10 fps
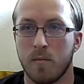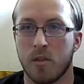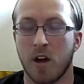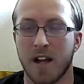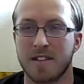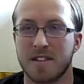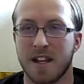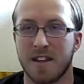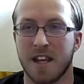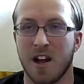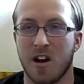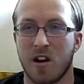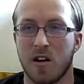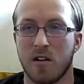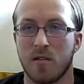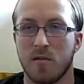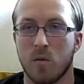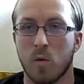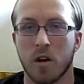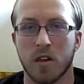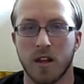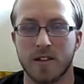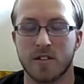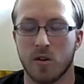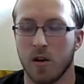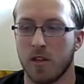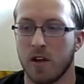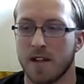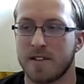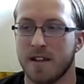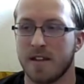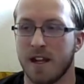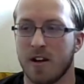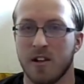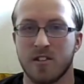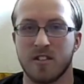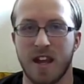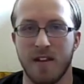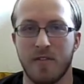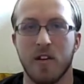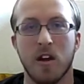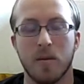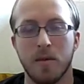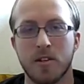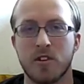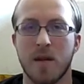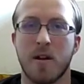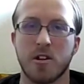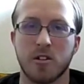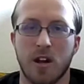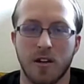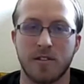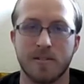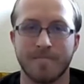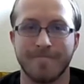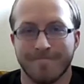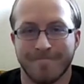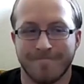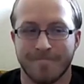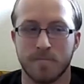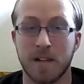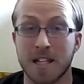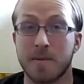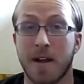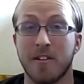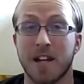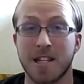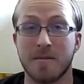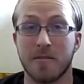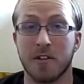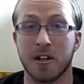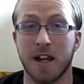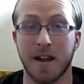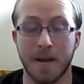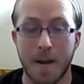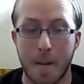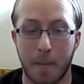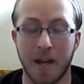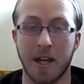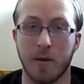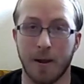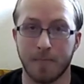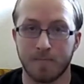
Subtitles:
thoughts that they are worthless or thoughts that they are unsafe, please try martial arts. That's my advertisement for the day. But anyway,